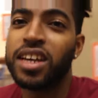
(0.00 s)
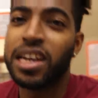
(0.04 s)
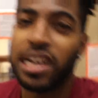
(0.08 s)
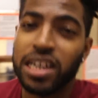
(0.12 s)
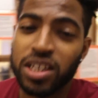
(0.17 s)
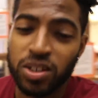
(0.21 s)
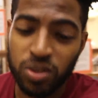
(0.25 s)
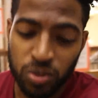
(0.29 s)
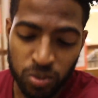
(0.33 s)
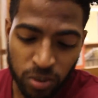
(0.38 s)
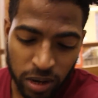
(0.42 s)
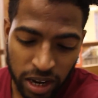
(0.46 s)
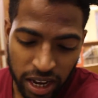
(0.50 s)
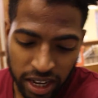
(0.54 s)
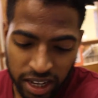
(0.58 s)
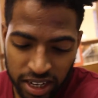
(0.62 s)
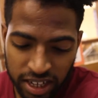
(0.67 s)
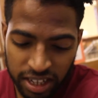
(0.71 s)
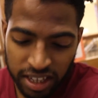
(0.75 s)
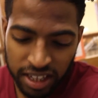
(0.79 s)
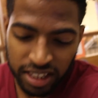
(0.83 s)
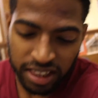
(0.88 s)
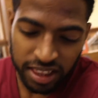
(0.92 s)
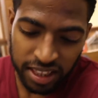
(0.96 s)
I swear I
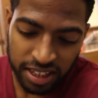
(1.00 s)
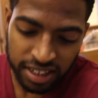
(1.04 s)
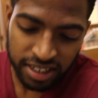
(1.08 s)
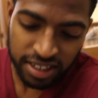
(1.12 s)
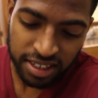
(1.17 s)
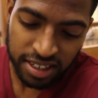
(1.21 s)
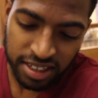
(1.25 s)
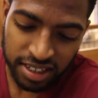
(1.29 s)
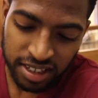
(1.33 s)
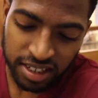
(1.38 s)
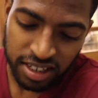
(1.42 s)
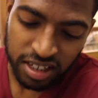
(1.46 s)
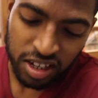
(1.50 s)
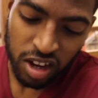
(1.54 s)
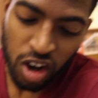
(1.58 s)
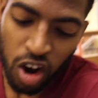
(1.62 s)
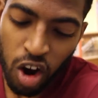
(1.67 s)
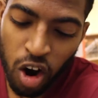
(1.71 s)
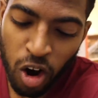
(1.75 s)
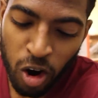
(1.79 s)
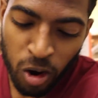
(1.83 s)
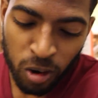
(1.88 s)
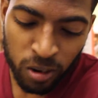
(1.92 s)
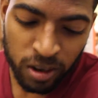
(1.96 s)
could eat this
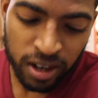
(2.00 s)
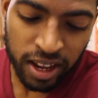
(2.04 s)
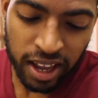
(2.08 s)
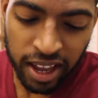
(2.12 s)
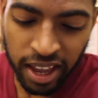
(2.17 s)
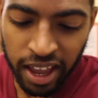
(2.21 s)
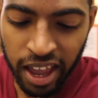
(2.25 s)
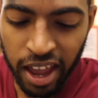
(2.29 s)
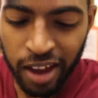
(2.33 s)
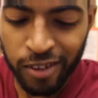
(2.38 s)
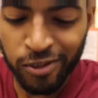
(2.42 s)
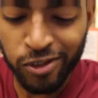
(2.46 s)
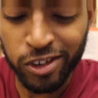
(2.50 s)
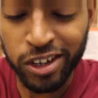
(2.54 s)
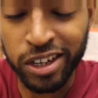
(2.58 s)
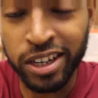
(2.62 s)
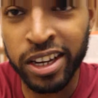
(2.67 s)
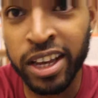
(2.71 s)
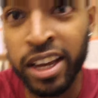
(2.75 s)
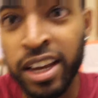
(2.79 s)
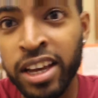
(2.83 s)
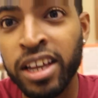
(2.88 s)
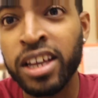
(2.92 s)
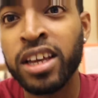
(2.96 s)
all day, every
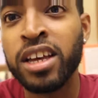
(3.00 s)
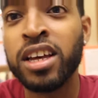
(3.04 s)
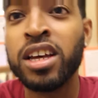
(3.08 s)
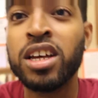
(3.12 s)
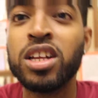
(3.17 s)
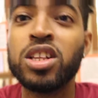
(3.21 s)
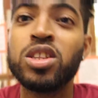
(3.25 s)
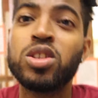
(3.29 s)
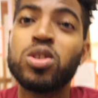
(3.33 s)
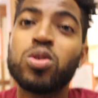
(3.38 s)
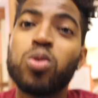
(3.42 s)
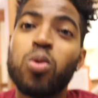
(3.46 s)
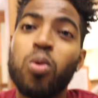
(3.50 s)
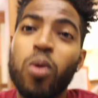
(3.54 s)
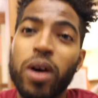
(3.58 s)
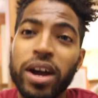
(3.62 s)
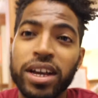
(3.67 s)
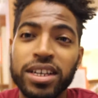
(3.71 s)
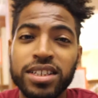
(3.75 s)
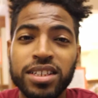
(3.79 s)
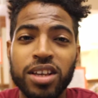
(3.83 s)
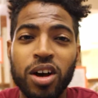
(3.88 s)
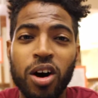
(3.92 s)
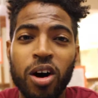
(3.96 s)
day,
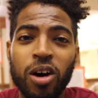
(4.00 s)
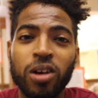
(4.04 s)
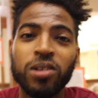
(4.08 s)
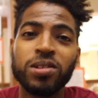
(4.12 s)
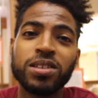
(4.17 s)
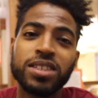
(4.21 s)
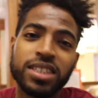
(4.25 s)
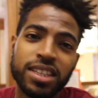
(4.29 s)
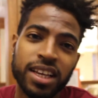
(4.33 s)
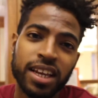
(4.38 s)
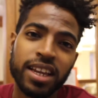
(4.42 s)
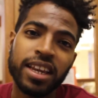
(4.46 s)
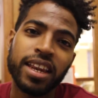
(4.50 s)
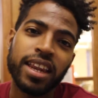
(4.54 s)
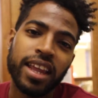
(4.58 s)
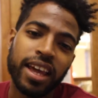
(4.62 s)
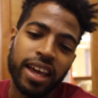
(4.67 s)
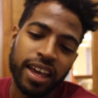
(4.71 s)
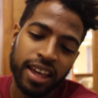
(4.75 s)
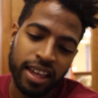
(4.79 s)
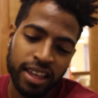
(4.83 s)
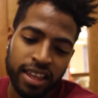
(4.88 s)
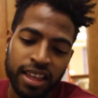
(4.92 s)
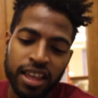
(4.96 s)
twice on
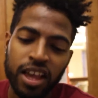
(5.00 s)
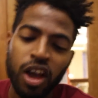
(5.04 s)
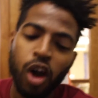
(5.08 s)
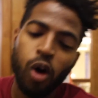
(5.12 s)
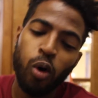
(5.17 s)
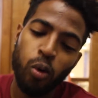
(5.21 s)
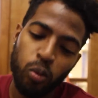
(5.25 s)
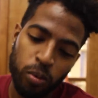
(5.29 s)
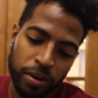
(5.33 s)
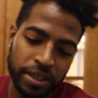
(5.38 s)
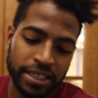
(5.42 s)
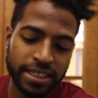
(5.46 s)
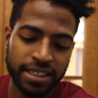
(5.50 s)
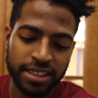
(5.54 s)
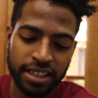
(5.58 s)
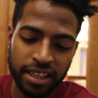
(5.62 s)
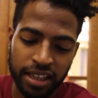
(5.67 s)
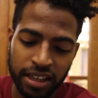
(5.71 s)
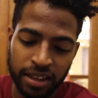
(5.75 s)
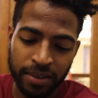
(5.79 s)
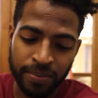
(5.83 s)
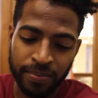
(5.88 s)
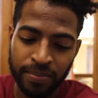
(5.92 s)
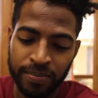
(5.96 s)
Sunday. What's
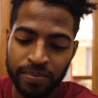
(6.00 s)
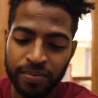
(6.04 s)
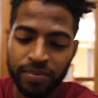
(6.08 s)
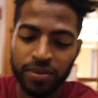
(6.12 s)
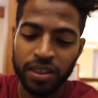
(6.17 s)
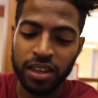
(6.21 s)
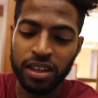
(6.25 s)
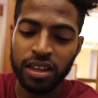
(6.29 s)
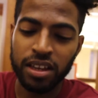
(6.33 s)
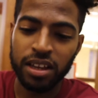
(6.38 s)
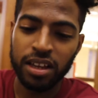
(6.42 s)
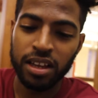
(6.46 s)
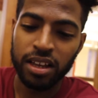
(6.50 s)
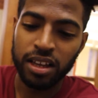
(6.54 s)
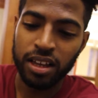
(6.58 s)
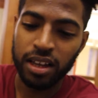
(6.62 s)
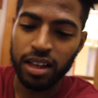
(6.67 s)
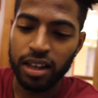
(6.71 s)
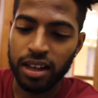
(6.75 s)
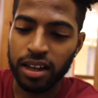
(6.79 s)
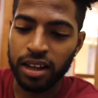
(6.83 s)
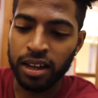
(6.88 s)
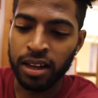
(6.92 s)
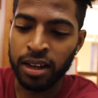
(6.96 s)
up?
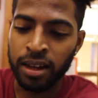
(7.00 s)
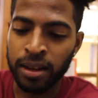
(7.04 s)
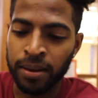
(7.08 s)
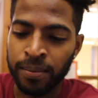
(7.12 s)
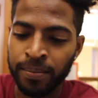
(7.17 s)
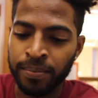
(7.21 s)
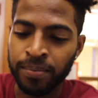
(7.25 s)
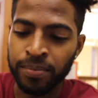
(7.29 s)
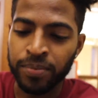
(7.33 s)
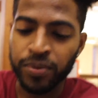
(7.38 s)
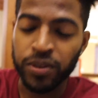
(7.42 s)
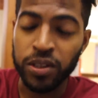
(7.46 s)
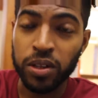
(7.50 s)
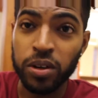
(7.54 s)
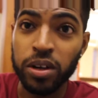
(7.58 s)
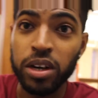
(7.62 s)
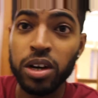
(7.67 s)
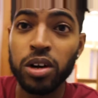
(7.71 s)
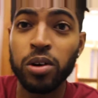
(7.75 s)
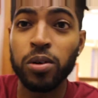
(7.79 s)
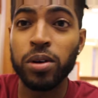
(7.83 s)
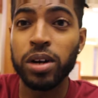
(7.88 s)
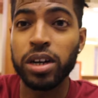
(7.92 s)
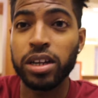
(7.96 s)
Um, still
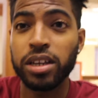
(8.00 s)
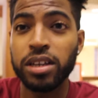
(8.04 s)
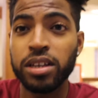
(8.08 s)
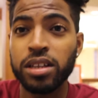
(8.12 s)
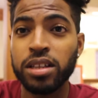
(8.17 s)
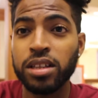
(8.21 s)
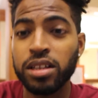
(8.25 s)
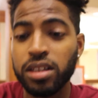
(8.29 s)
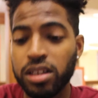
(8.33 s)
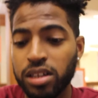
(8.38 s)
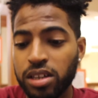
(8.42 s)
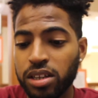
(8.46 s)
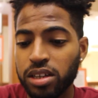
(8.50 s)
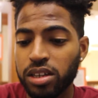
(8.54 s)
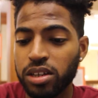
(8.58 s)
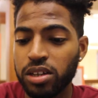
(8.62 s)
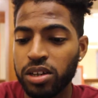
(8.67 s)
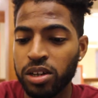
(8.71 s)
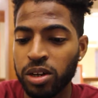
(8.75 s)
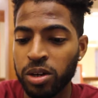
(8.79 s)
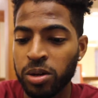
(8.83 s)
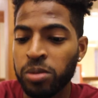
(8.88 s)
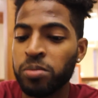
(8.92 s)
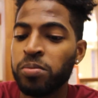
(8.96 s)
here working, you
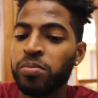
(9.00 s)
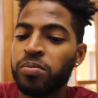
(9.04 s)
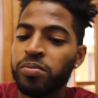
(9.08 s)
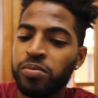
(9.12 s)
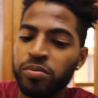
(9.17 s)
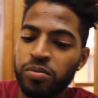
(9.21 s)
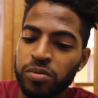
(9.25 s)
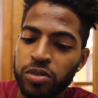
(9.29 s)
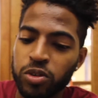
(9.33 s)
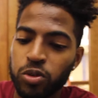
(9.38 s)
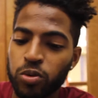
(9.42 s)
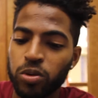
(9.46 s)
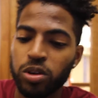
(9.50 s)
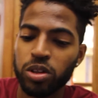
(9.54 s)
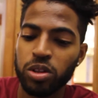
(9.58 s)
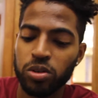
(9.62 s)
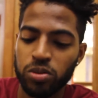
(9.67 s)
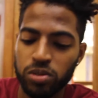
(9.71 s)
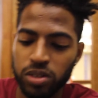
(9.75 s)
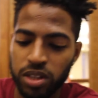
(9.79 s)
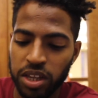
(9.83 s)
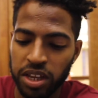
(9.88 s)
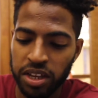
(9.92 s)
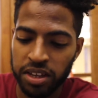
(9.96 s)
know, it's one of
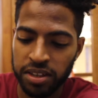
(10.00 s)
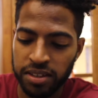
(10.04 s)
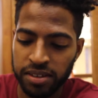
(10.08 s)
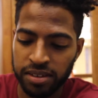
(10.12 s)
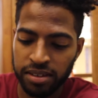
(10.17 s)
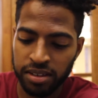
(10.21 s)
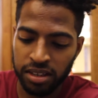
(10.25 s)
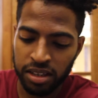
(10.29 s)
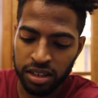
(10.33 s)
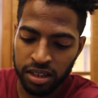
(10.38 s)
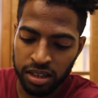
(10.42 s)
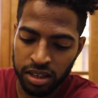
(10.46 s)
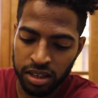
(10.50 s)
those days.